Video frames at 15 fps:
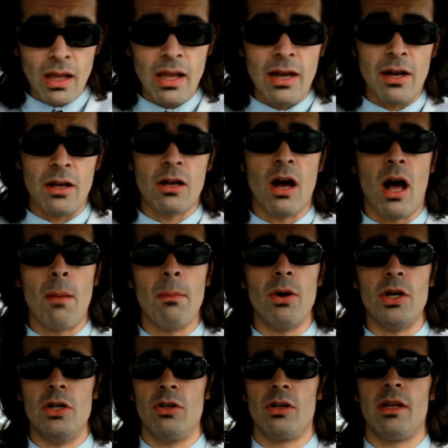In a
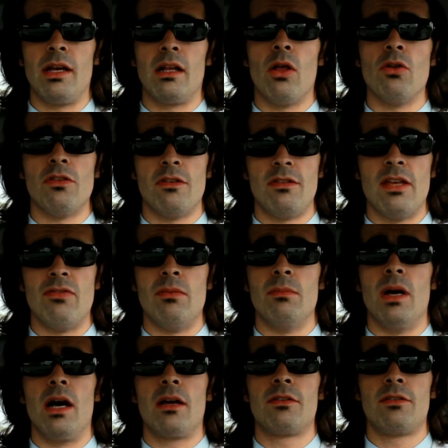combo, you're looking at close to
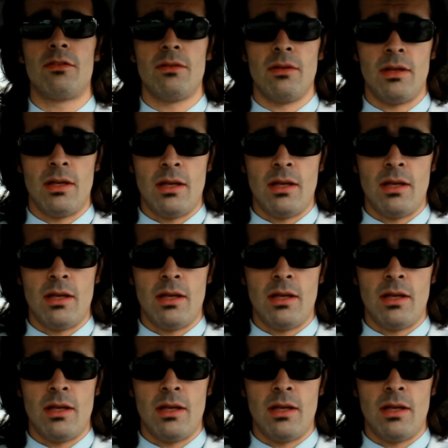$7.